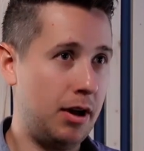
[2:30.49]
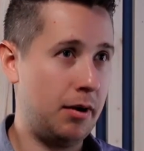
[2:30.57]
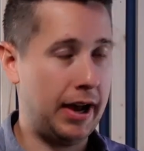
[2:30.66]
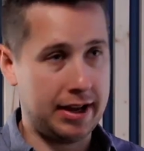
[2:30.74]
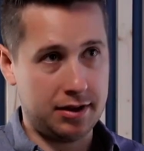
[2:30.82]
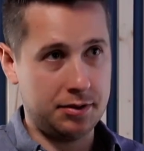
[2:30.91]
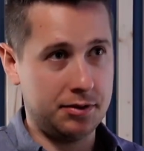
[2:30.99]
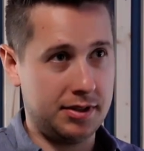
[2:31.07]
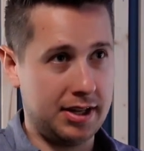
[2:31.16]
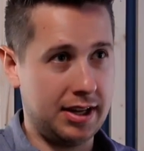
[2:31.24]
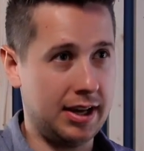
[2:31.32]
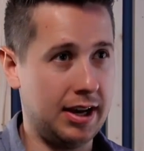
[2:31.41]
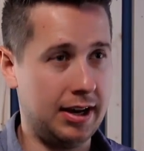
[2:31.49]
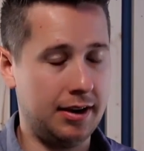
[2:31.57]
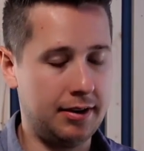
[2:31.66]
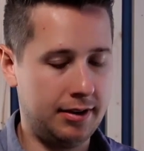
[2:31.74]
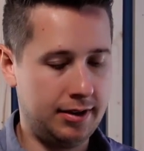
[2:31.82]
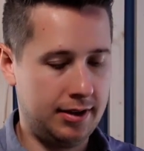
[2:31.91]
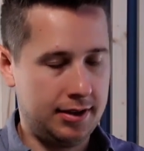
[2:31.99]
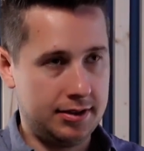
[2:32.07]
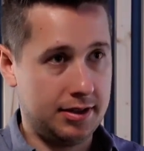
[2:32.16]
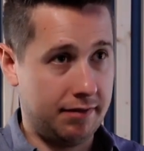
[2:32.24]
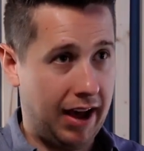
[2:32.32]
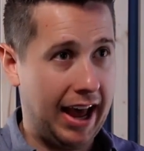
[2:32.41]
I use the
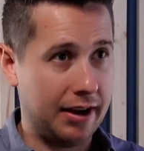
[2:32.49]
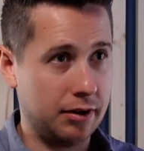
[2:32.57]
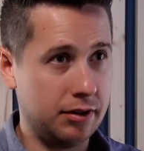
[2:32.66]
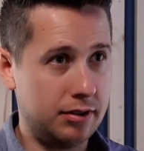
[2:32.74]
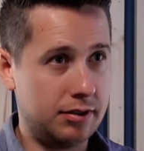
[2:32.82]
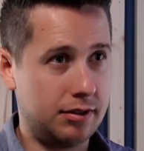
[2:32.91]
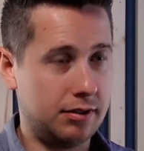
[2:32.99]
dividers